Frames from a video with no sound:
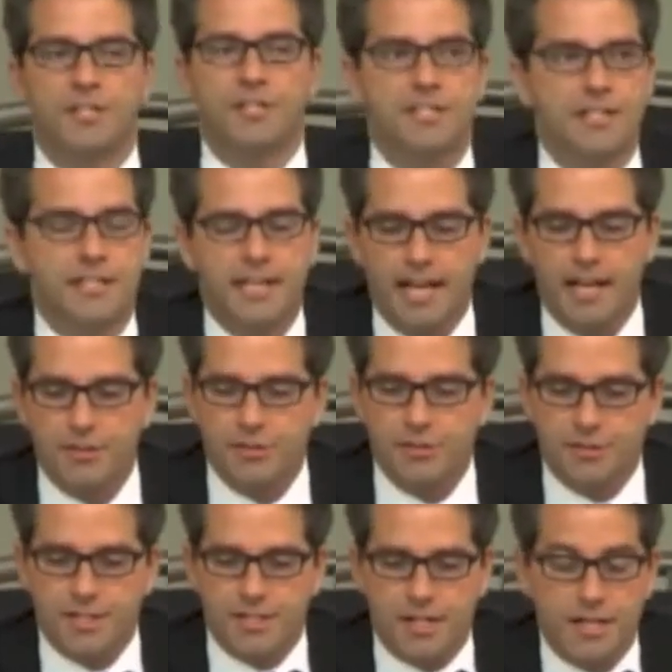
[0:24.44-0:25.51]
when the city
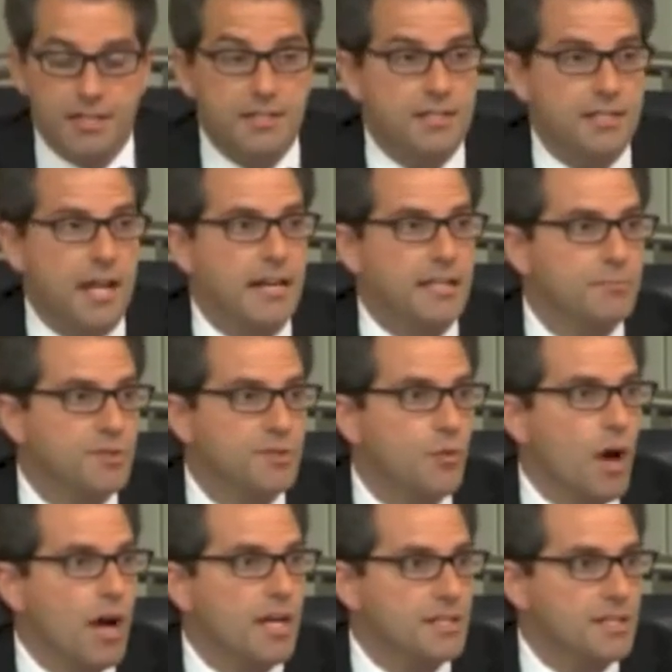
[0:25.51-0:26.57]
council discussed this item
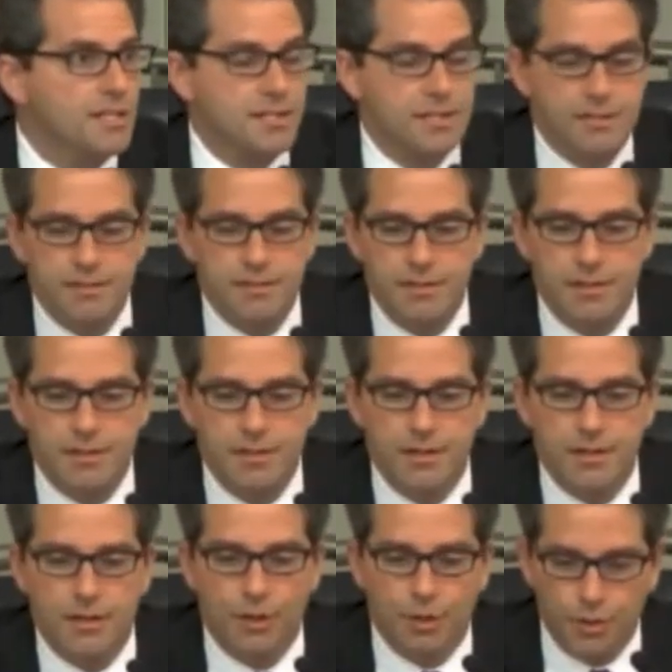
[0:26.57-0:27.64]
twice,
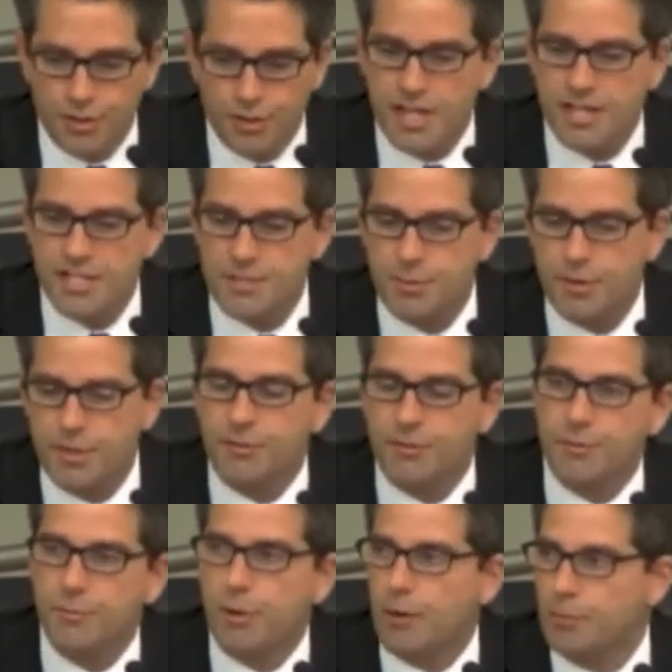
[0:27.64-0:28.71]
heard testimony
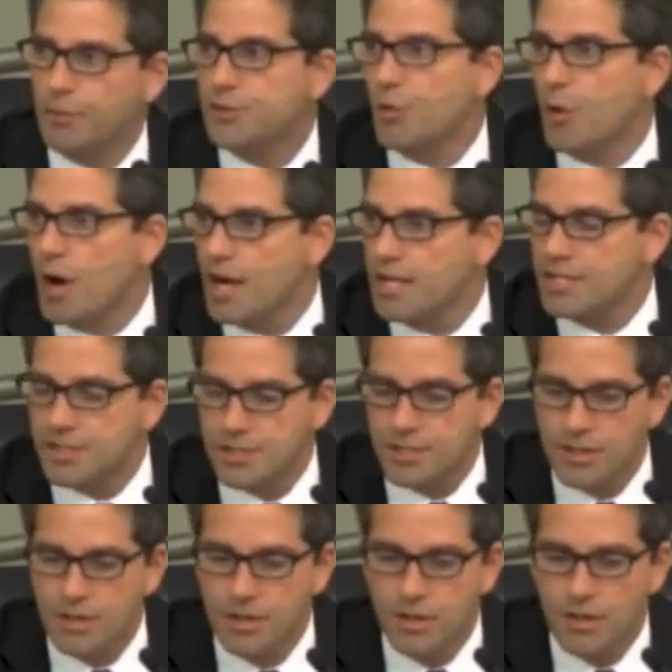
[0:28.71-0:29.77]
from the public
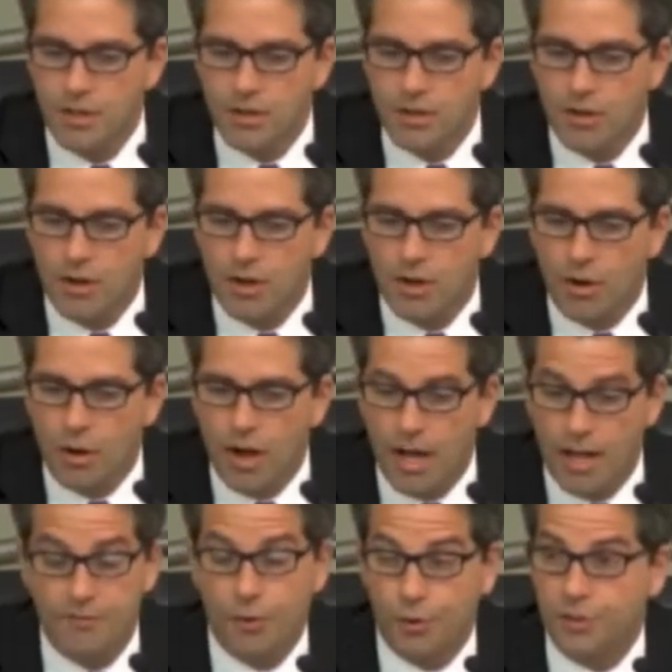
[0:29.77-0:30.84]
twice,
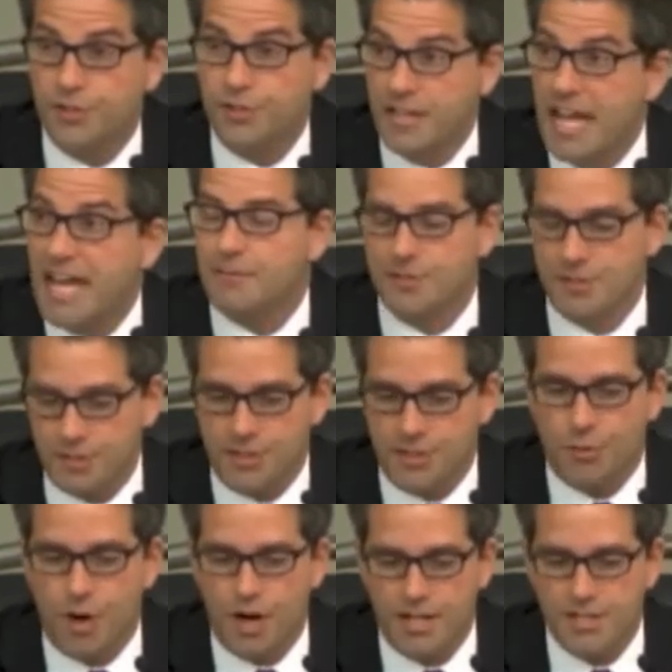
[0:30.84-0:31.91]
and voted unanimously
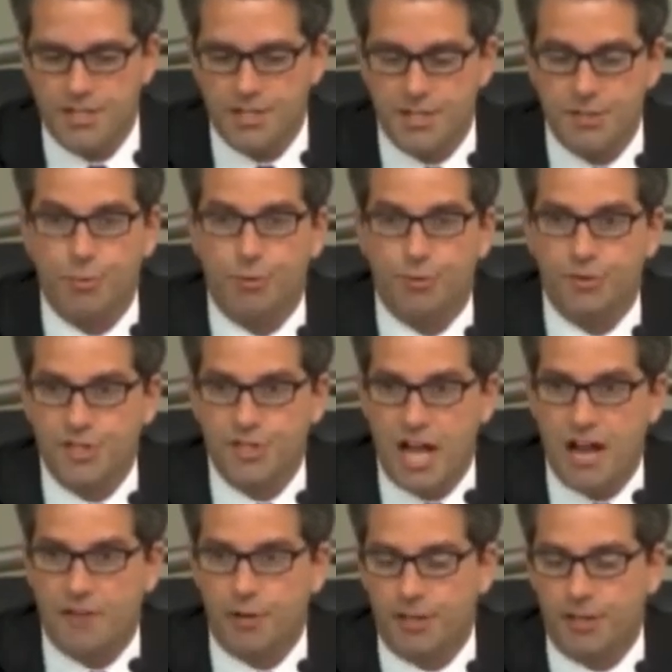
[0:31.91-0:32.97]
twice to support the
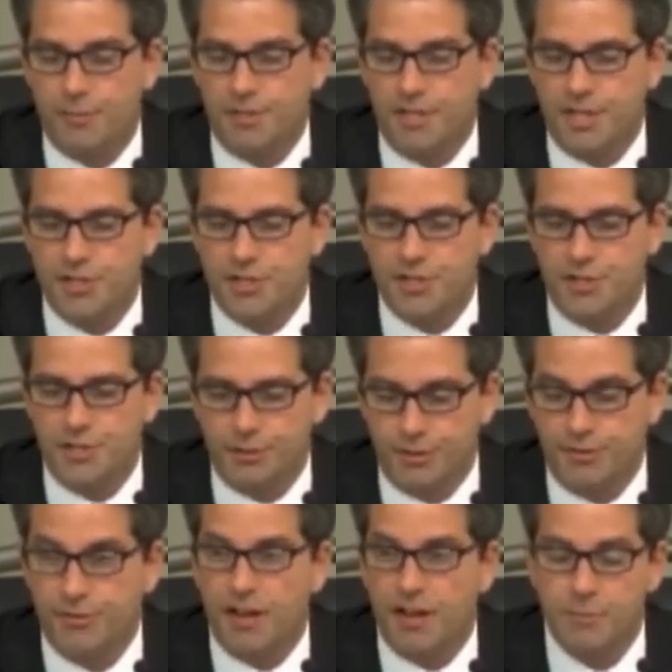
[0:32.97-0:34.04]
staff recommendation
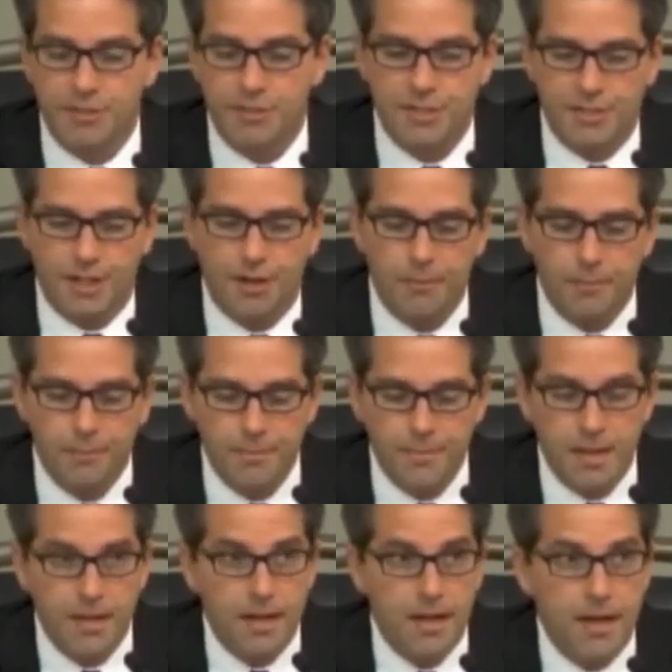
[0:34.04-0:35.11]
nearly 5 months ago,
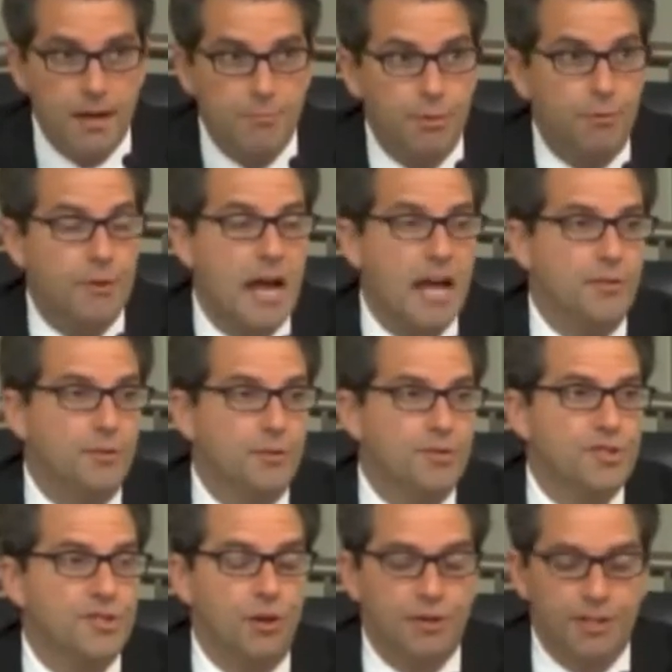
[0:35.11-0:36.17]
but rather
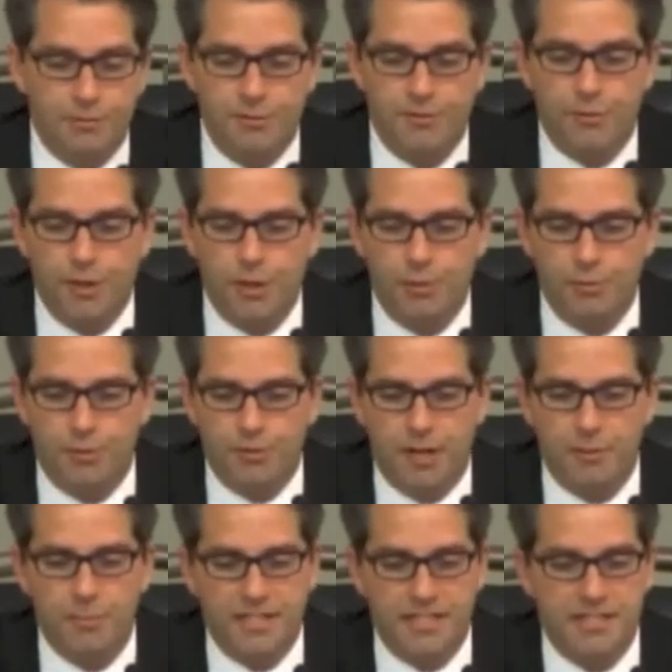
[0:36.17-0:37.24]
starting with the railroad
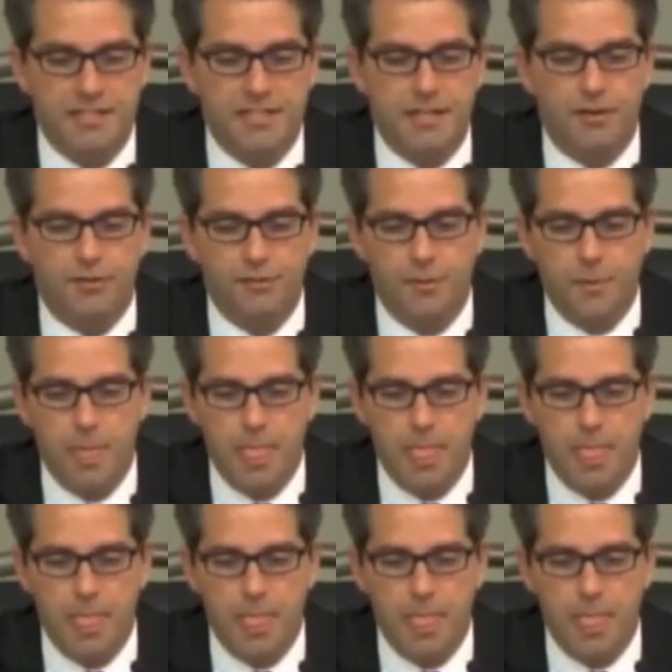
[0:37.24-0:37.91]
company itself.